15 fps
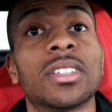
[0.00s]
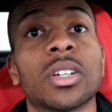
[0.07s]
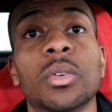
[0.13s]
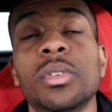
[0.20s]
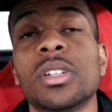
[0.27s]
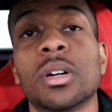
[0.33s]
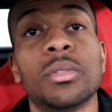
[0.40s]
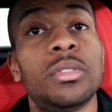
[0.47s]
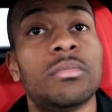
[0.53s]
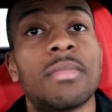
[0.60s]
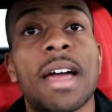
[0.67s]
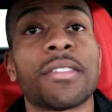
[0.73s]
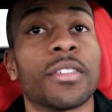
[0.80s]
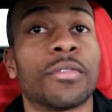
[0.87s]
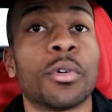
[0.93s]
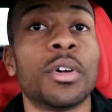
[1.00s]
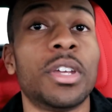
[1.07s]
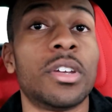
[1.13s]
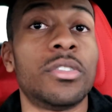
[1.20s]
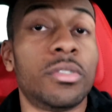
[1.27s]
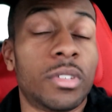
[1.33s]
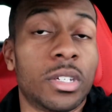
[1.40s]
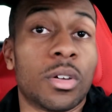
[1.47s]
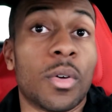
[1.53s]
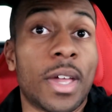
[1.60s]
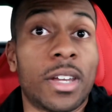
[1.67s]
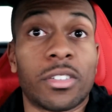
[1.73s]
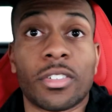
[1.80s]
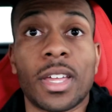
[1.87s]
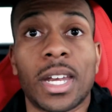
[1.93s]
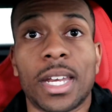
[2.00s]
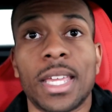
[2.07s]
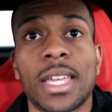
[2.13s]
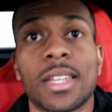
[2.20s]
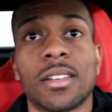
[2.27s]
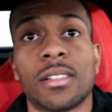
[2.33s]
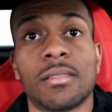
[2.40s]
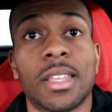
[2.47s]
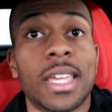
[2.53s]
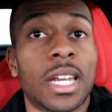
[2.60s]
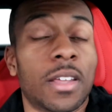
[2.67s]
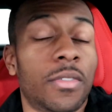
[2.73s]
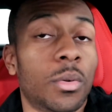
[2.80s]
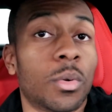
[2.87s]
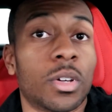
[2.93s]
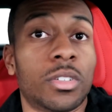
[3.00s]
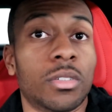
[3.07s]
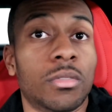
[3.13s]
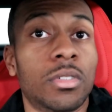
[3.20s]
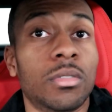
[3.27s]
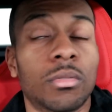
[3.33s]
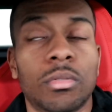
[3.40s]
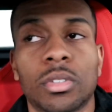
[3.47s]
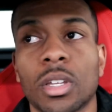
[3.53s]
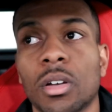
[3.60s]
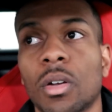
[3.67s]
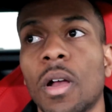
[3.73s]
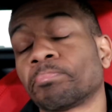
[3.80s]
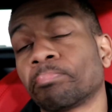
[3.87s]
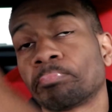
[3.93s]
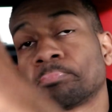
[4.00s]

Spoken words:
So, you know, after 4 years, you can go ahead and trade it in then if you want to too. So